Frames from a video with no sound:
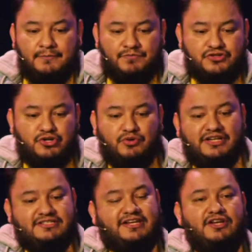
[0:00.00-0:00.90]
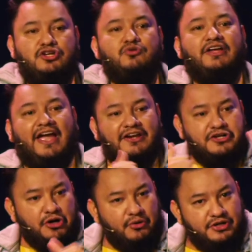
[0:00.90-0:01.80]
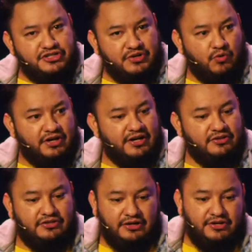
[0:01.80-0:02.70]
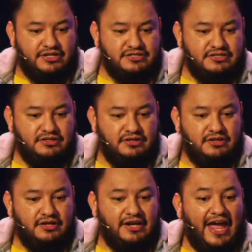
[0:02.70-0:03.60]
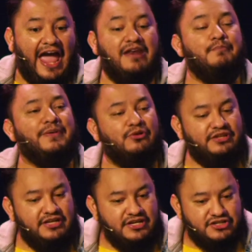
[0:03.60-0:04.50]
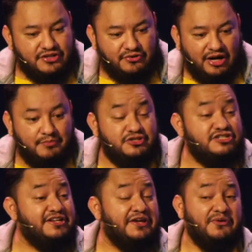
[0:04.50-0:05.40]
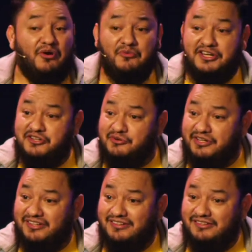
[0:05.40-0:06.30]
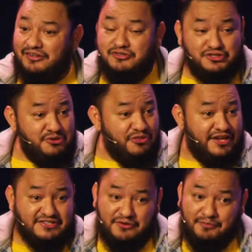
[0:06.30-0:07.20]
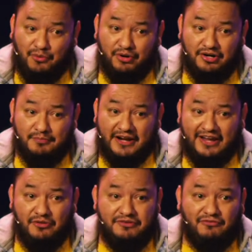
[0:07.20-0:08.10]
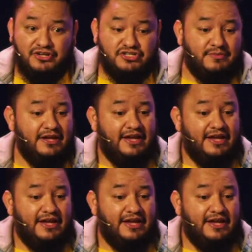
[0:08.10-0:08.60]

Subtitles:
So continue encouraging one another, there it is, and building each other up just like you're already doing. There's two things that are important about a healthy friendship.